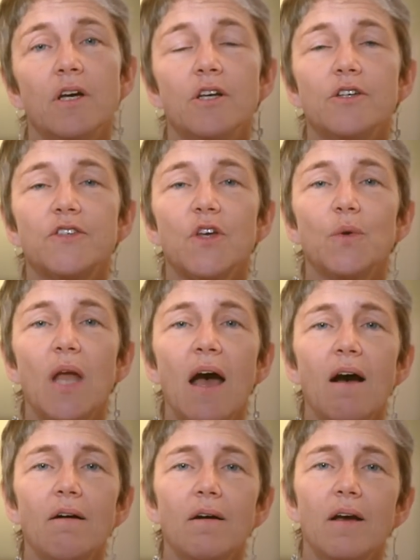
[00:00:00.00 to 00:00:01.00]
So
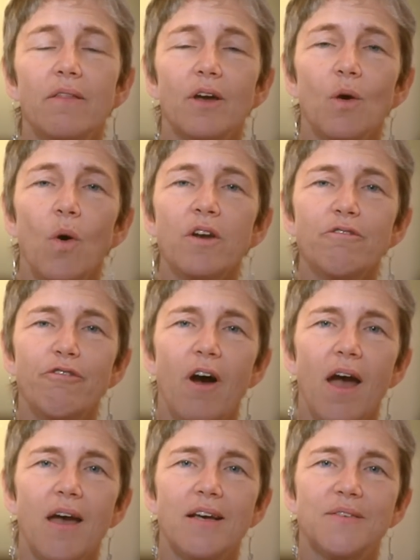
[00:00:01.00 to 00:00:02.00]
now the
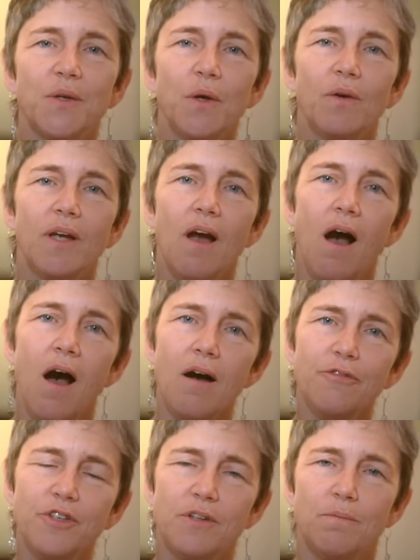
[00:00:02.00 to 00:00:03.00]
quantifier is occurring
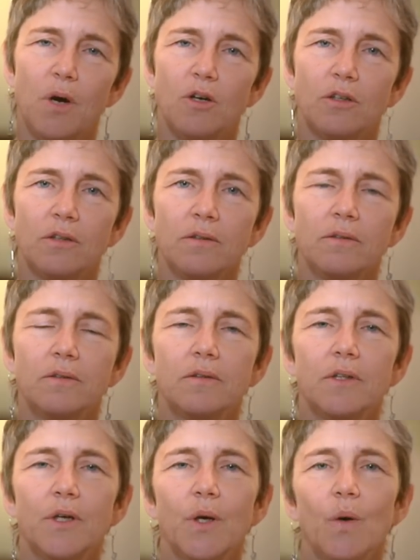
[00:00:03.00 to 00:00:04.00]
after the modal,
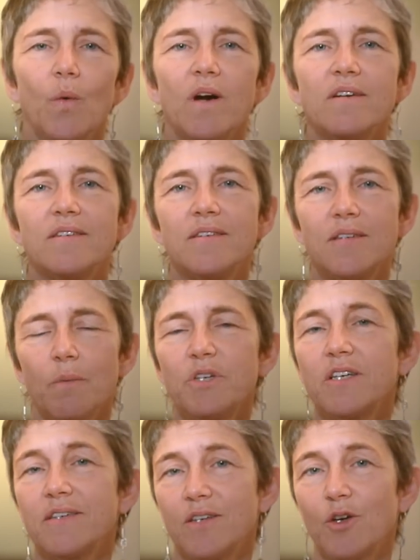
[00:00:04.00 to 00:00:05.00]
whereas the
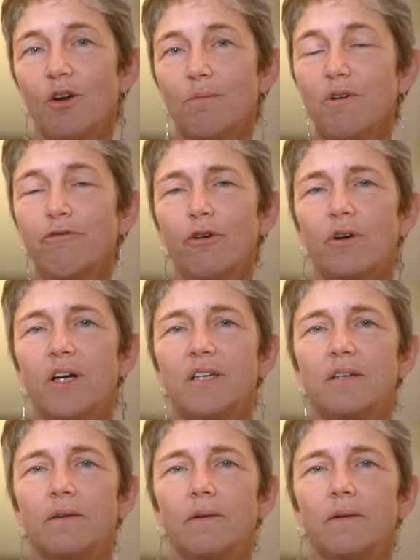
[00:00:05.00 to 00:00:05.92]
subject is occurring before it.